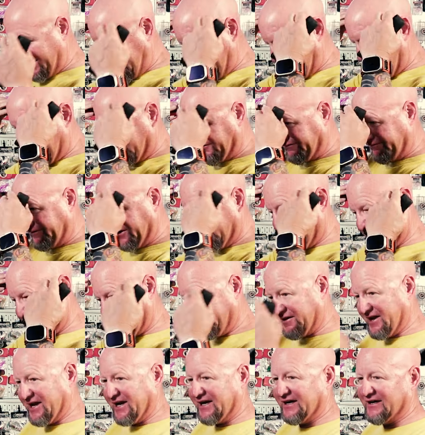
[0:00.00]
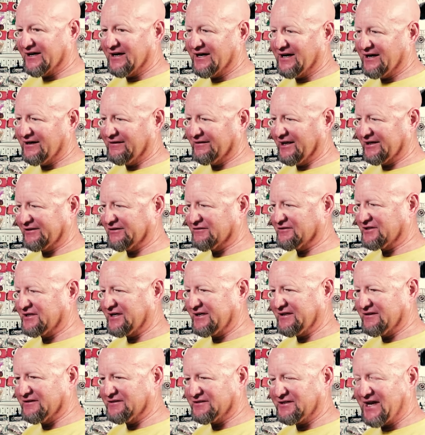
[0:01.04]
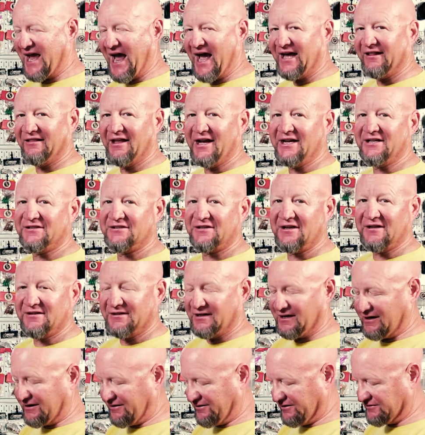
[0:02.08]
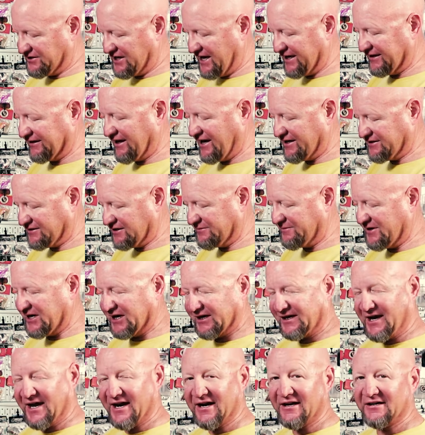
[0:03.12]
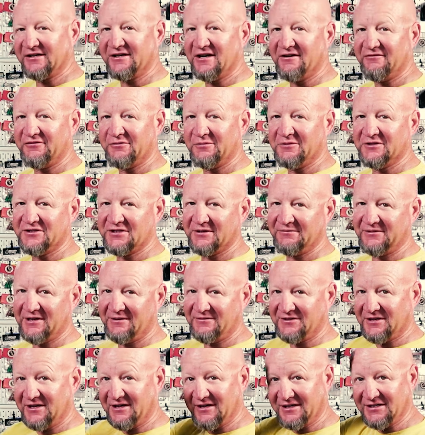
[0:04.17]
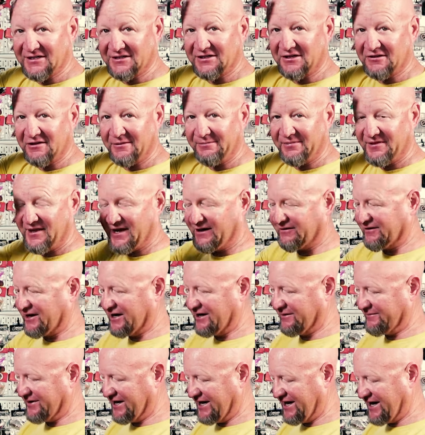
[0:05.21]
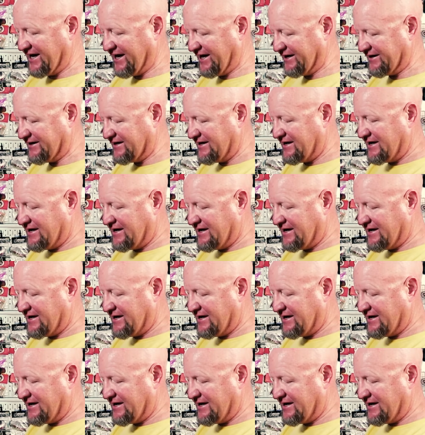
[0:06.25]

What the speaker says: You don't feel the thing, like those hat lights or those headlights can be kind of uncomfortable sometimes, so I like just clipping that right on my hat.